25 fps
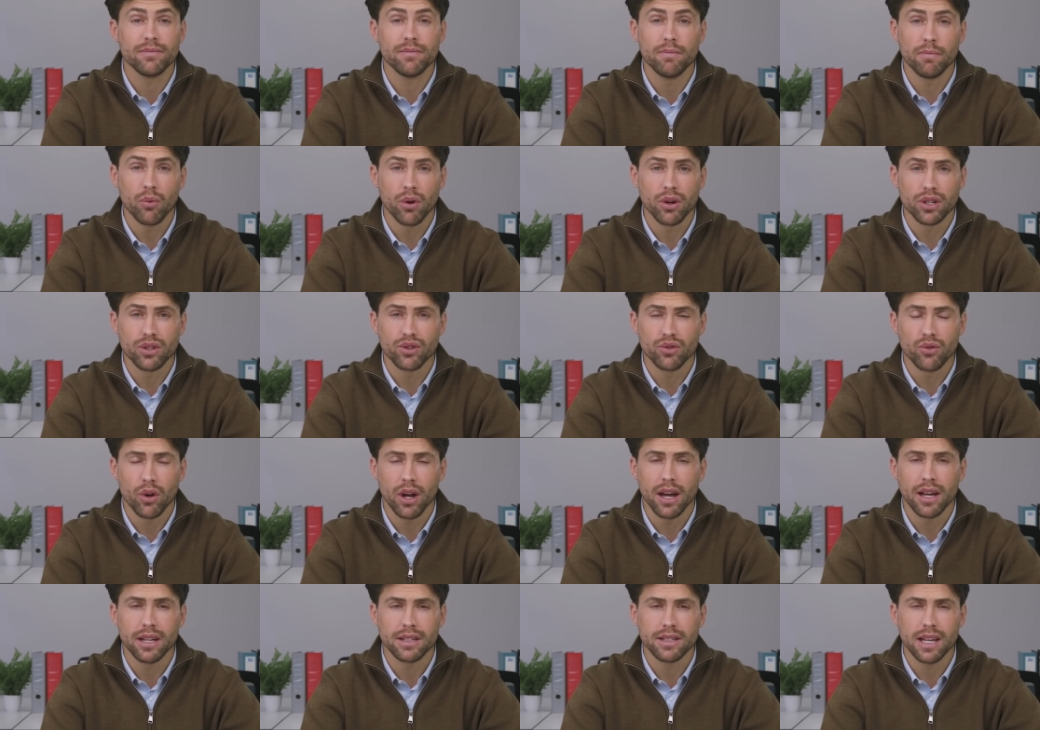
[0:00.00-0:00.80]
Want to
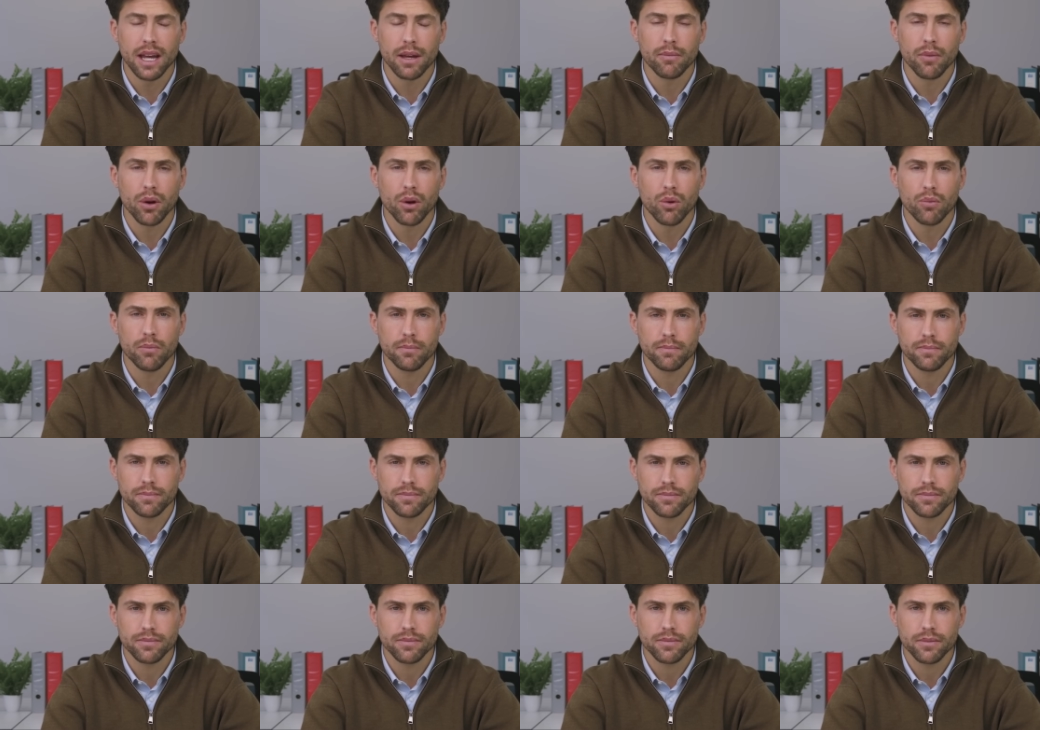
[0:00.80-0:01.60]
try a demo?
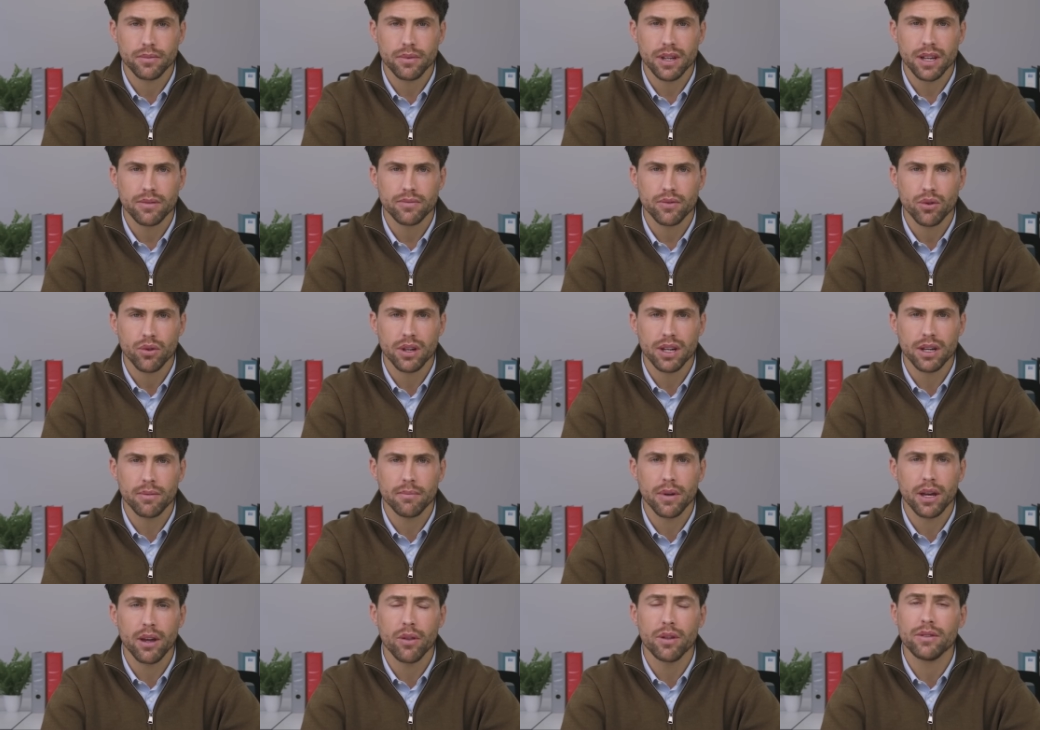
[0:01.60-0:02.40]
Leave your
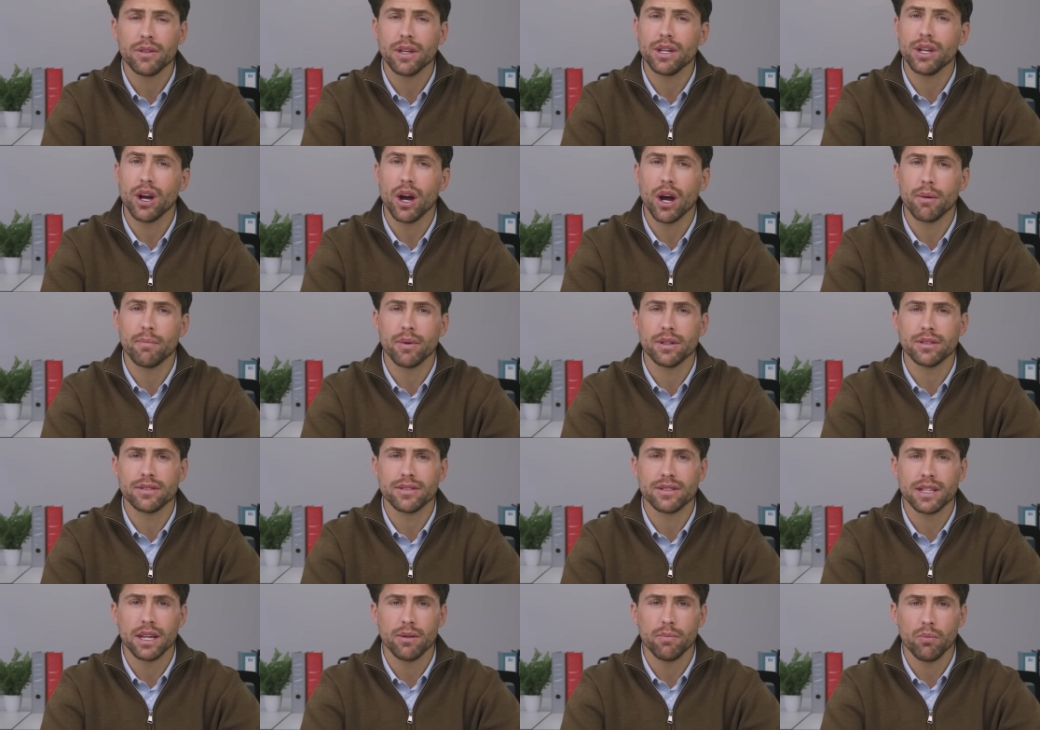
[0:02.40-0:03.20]
email in the
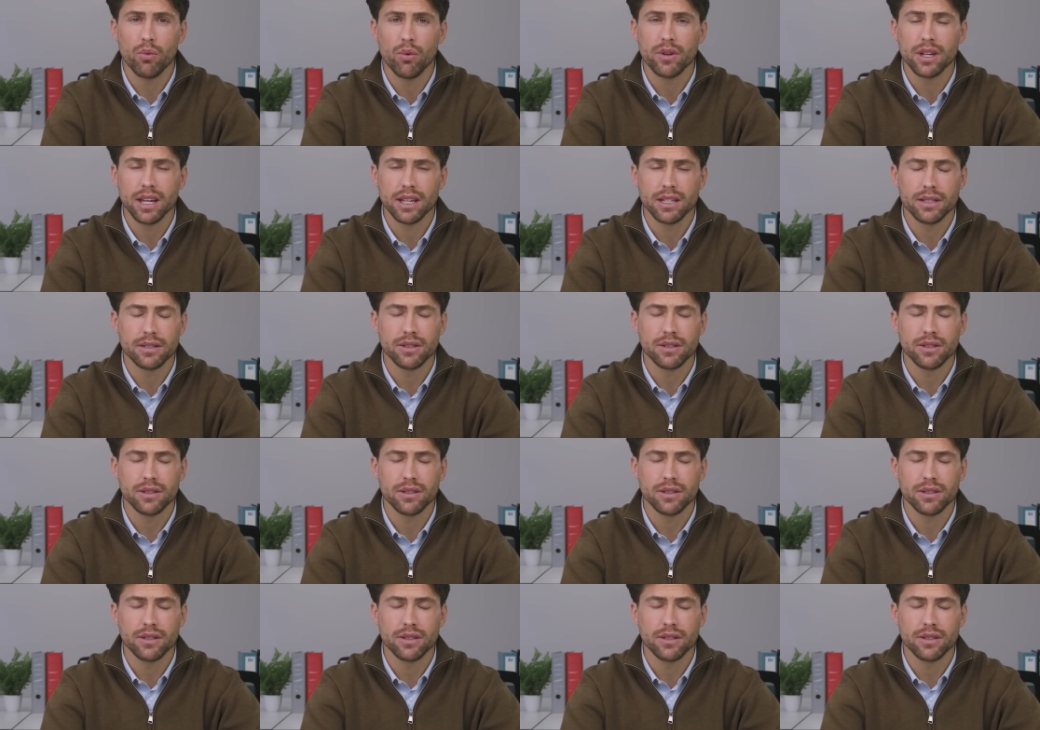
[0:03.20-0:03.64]
comments and we'll get in